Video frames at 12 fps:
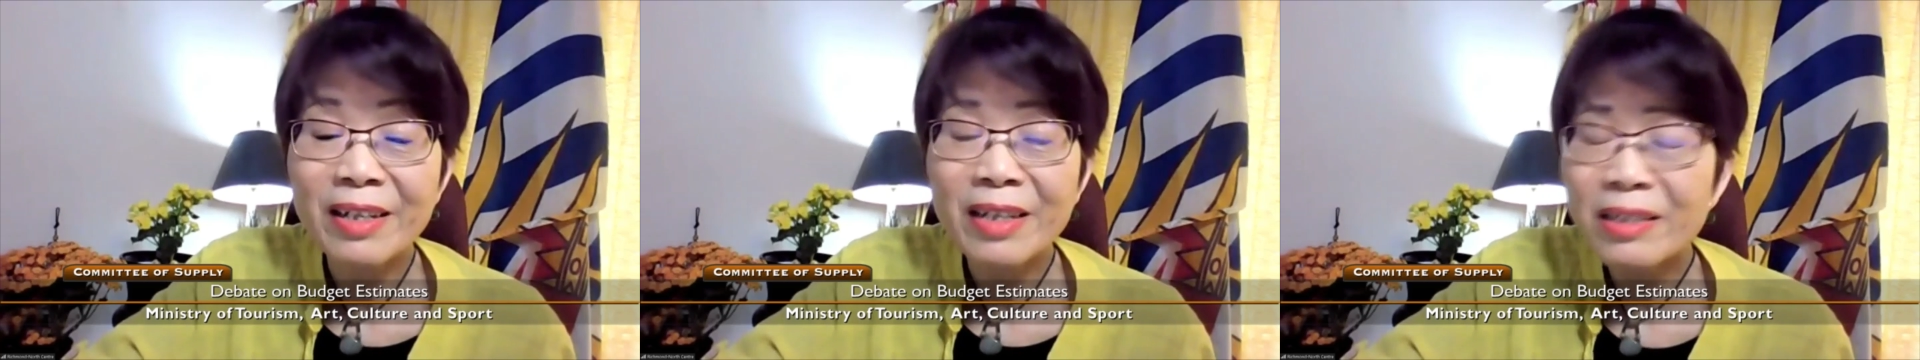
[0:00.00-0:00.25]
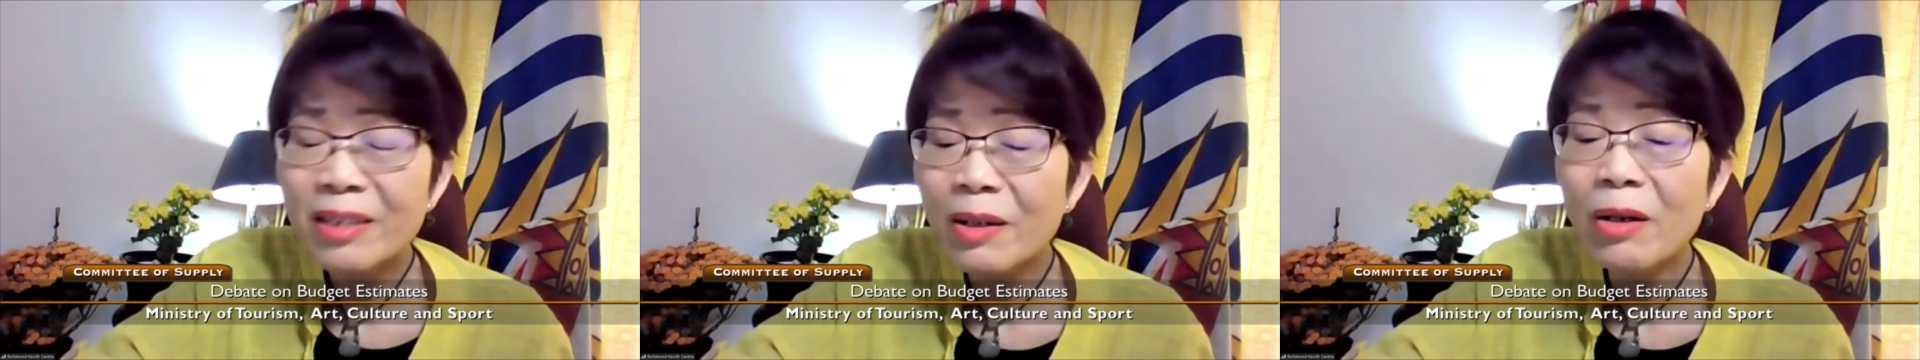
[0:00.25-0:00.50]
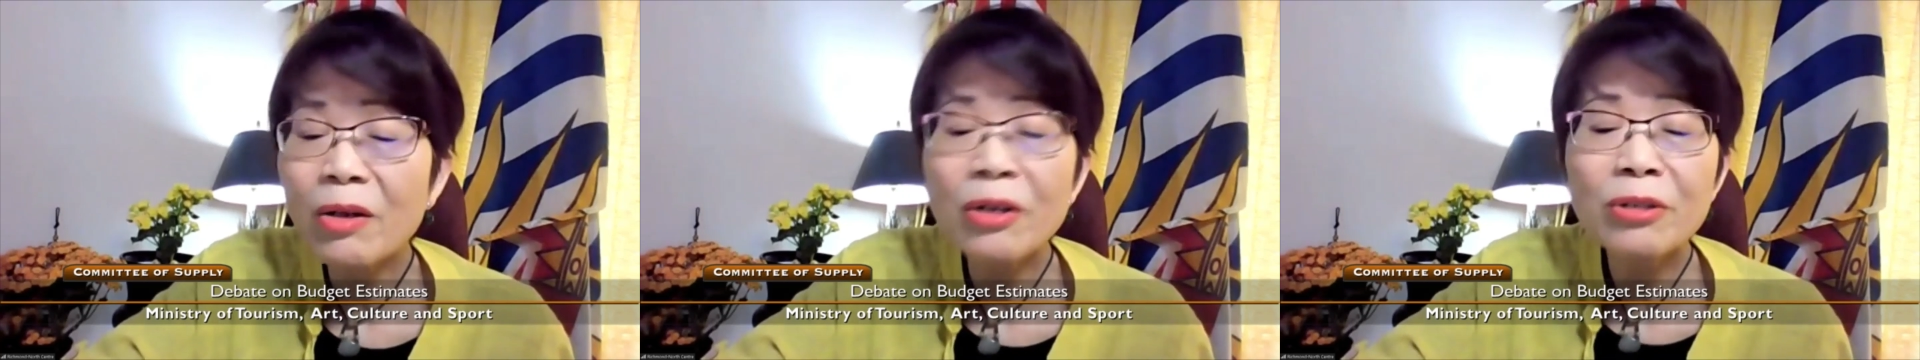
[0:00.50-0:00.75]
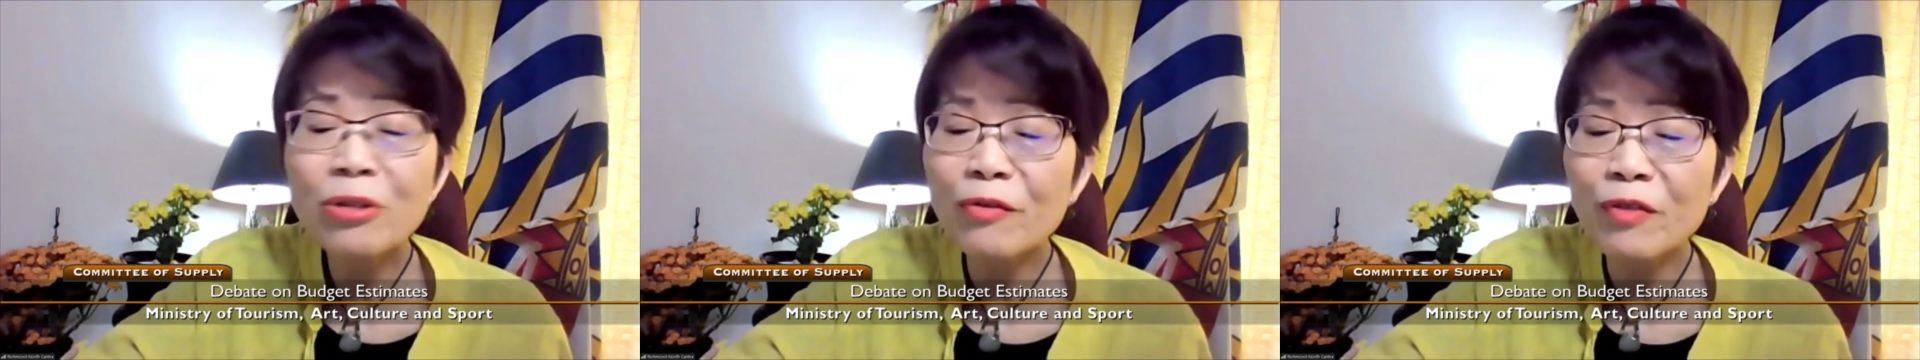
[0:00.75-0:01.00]
There's a
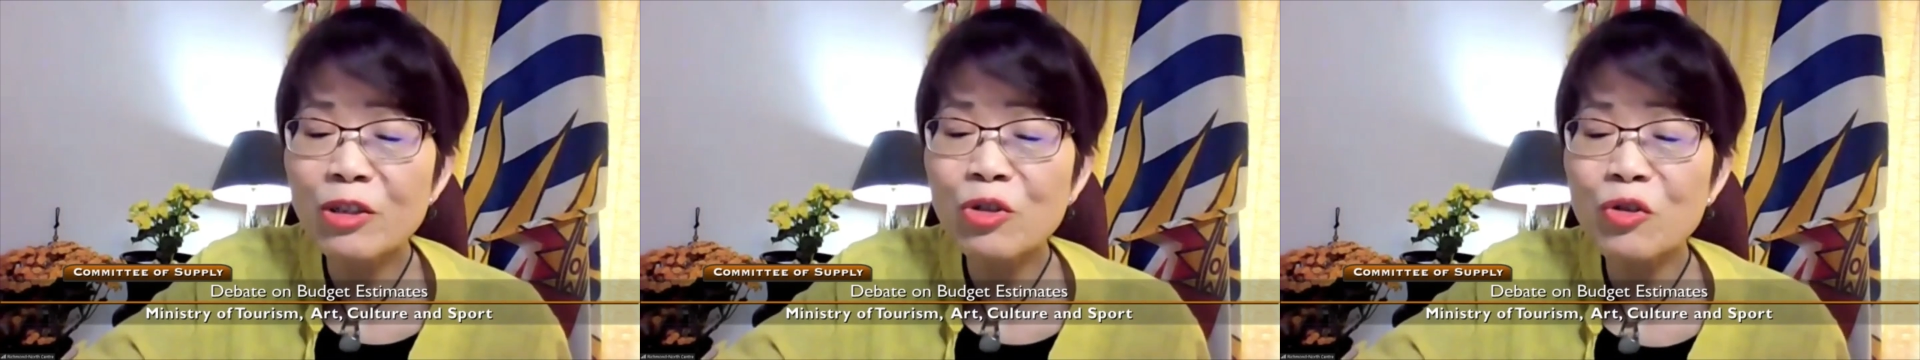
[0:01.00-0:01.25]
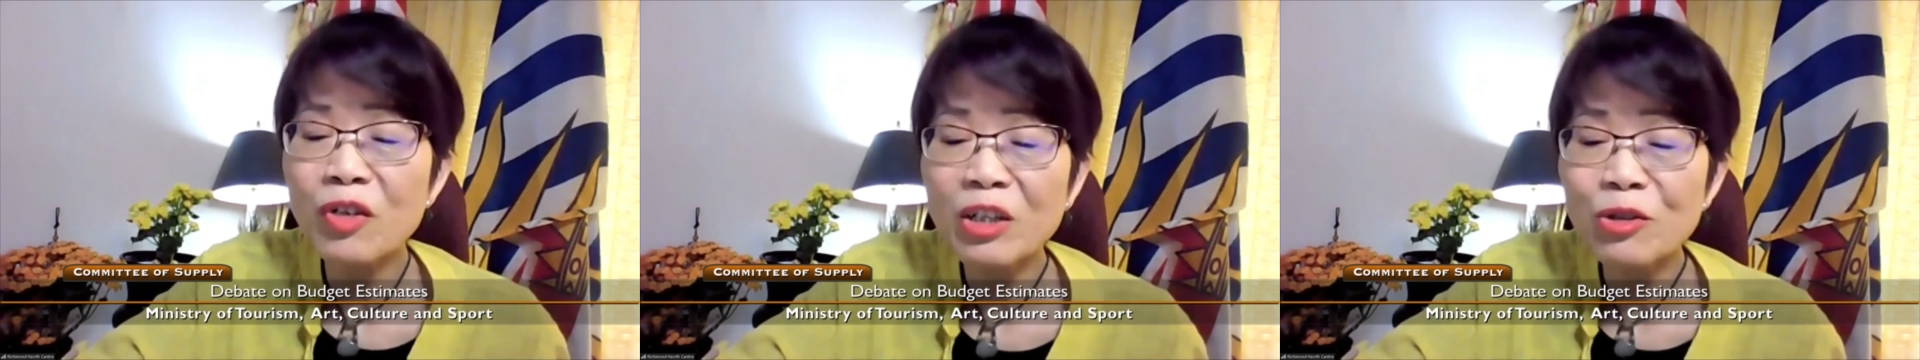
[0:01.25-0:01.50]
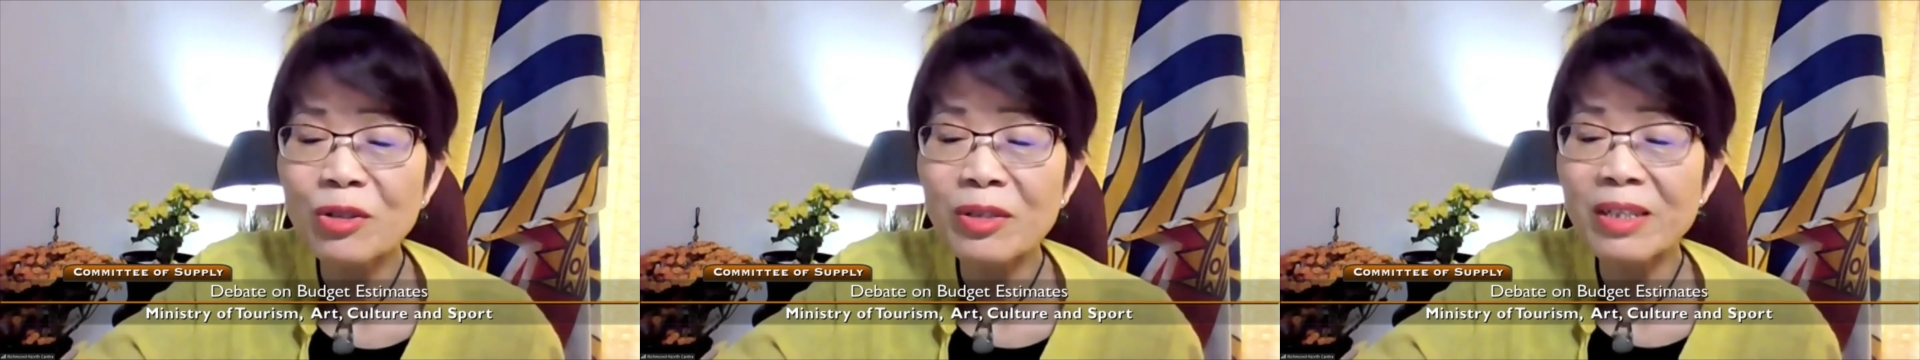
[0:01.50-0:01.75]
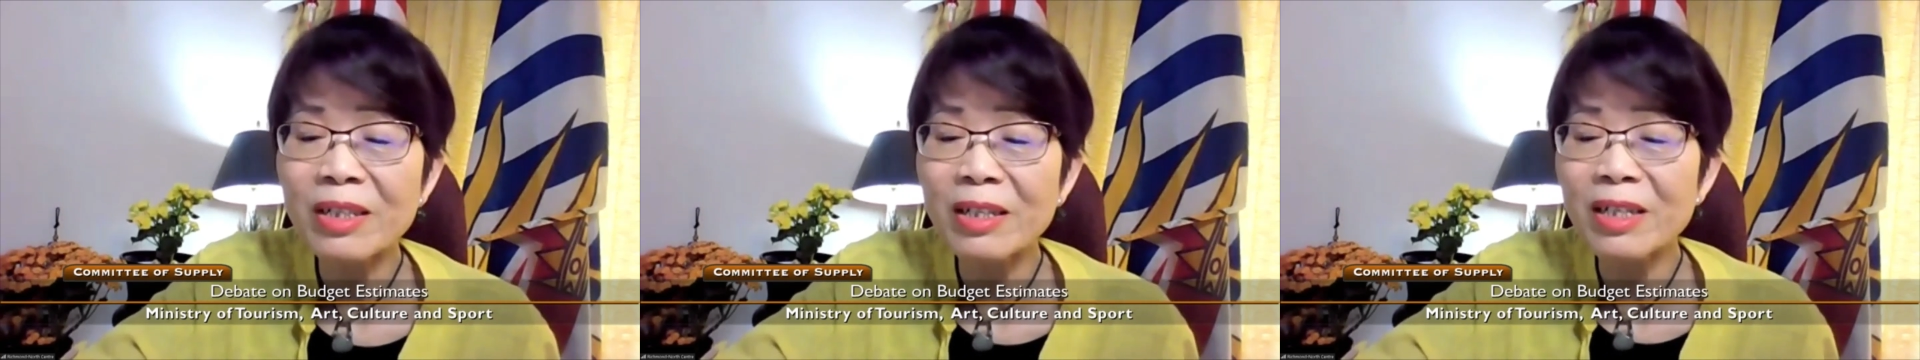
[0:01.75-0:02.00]
lot of frustration
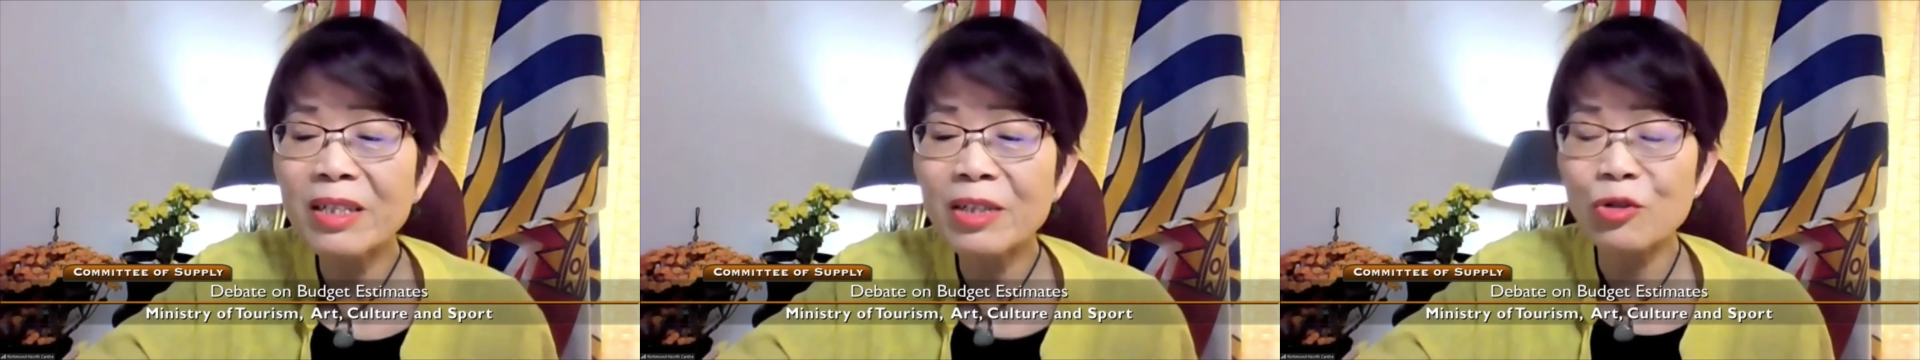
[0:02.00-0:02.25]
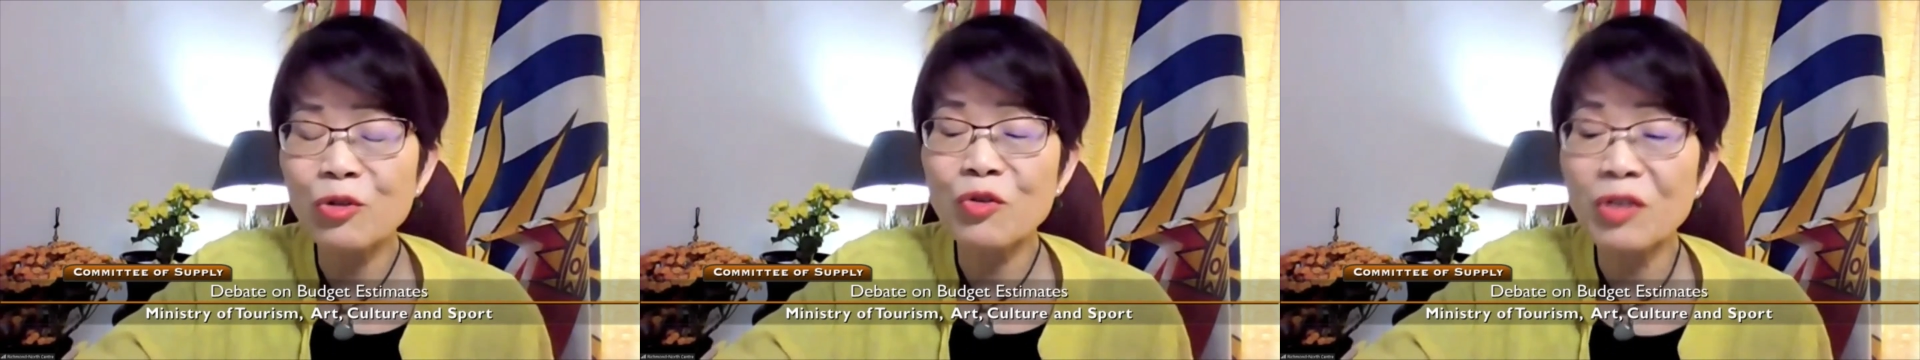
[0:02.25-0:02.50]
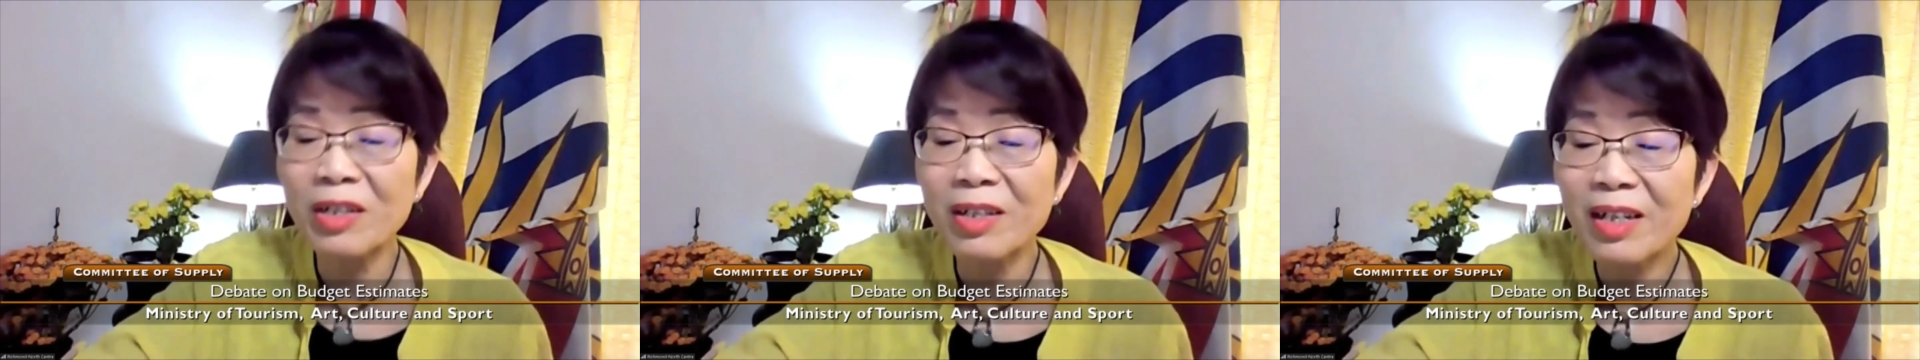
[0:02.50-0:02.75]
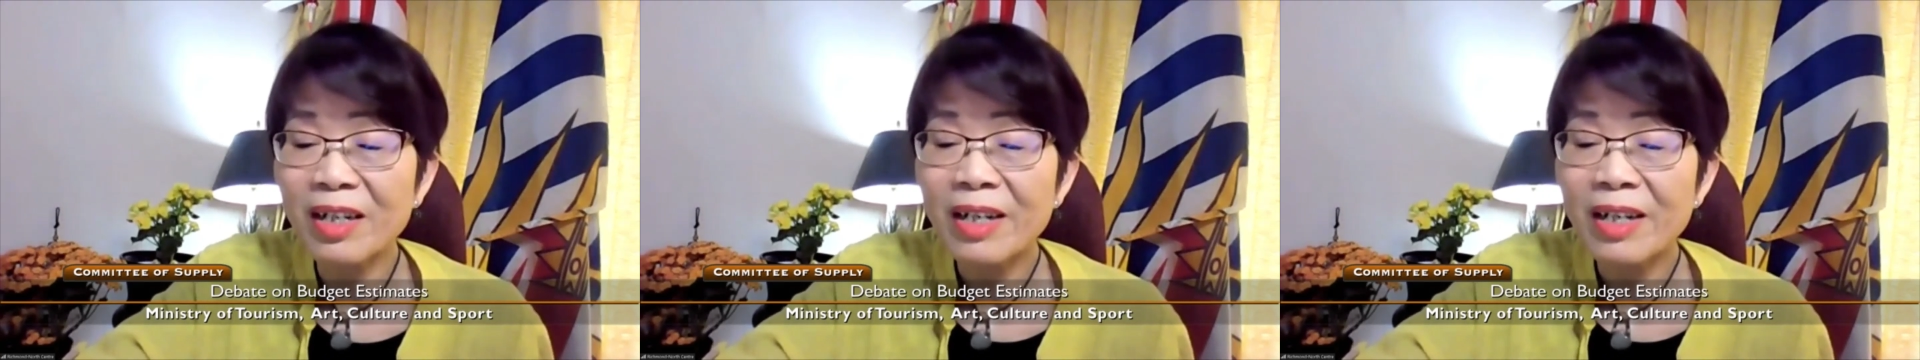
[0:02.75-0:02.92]
in the industry,